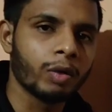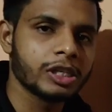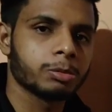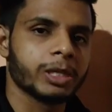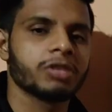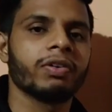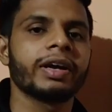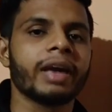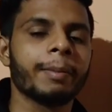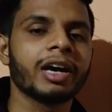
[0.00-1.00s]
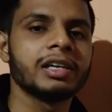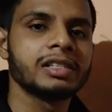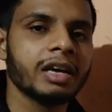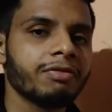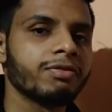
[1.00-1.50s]
one specified chemical
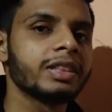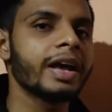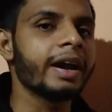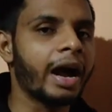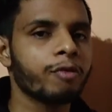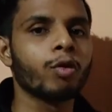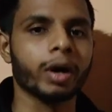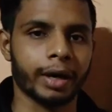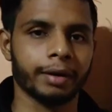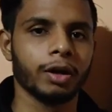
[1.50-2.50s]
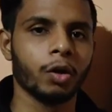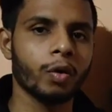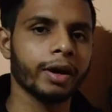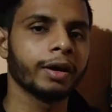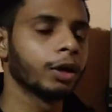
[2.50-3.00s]
is there, with that I am working,
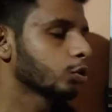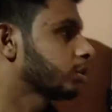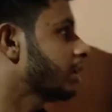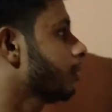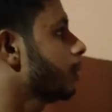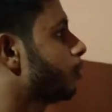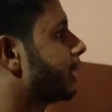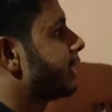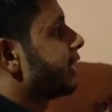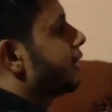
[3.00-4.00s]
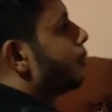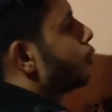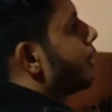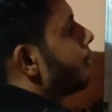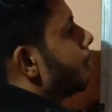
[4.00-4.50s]
okay. So there will be one
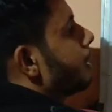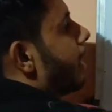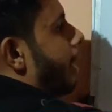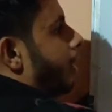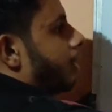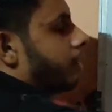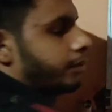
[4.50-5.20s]
TWA will be there.